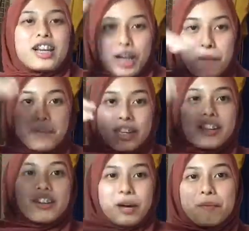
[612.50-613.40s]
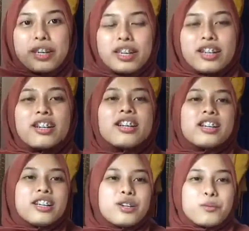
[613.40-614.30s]
come here
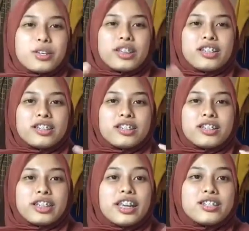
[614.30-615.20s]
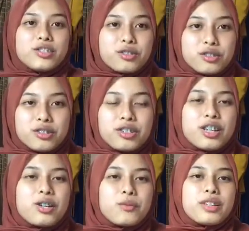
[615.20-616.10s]
with a gesture.
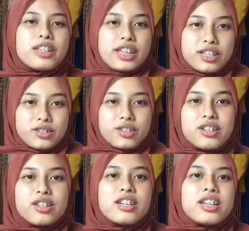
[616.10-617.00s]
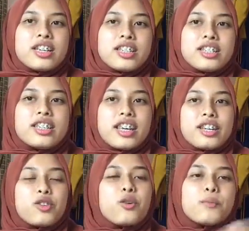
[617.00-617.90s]
With a gesture, she
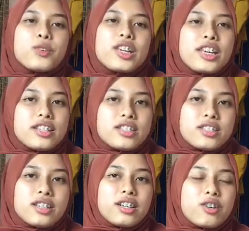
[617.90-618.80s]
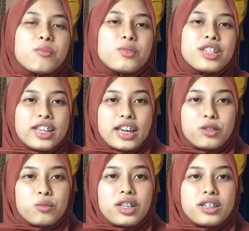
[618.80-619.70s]
can communicate
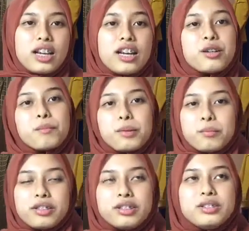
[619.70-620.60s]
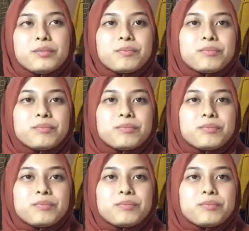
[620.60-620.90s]
with other people,